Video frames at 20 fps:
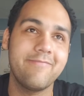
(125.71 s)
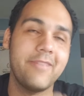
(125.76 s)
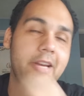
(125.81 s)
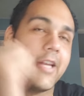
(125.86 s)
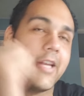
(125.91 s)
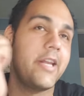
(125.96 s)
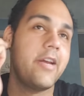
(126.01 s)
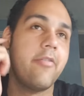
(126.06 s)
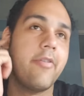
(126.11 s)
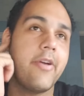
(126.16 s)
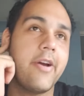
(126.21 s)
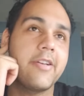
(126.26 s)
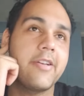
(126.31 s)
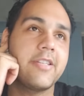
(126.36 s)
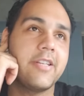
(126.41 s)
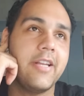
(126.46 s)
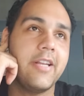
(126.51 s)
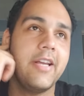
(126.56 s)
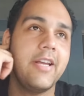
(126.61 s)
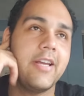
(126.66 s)
And here we are
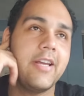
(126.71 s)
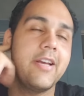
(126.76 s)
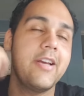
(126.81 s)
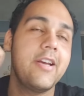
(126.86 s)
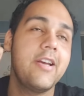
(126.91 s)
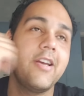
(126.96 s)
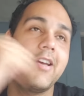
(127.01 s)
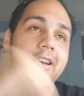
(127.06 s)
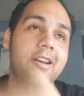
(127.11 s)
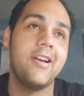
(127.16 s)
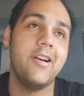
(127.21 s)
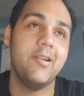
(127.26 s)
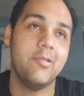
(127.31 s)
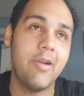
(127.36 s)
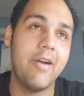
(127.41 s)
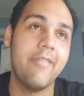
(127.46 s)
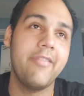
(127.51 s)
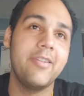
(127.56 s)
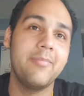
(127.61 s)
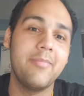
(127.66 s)
today.
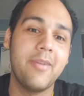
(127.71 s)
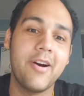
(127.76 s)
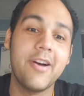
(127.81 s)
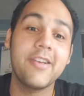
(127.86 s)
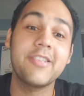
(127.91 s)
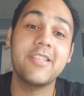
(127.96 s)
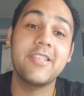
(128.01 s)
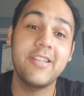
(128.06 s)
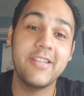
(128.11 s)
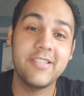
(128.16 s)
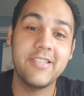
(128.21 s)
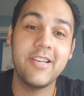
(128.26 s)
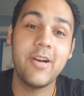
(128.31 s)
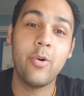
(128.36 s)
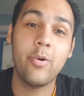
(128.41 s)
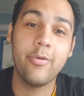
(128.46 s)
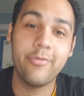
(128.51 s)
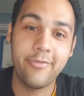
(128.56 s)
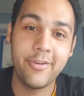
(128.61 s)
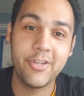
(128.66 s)
Ravel Morrison is
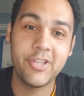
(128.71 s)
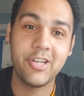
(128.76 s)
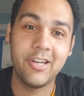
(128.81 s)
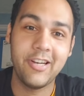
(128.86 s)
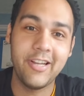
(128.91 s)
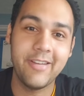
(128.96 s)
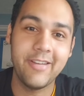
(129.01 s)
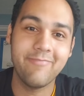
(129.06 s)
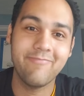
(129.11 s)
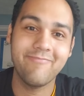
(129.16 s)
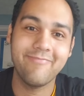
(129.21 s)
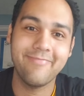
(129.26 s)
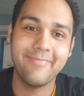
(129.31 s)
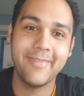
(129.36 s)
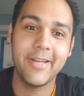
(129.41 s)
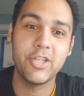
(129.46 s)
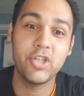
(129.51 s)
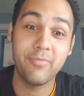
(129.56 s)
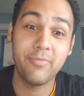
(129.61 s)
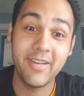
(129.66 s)
now officially
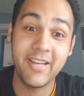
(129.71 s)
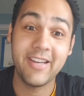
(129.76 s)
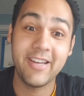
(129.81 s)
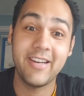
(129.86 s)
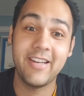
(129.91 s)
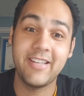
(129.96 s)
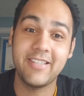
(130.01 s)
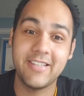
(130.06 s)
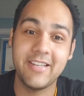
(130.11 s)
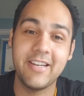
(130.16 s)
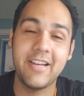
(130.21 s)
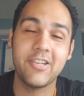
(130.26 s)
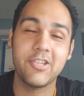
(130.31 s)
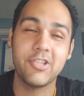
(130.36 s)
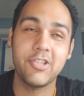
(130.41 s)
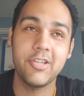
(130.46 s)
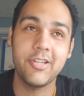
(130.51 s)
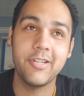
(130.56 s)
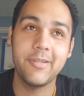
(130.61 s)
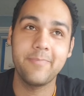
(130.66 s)
a Jamaican
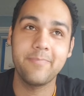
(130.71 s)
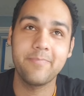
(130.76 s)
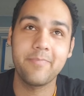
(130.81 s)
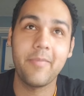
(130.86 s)
international.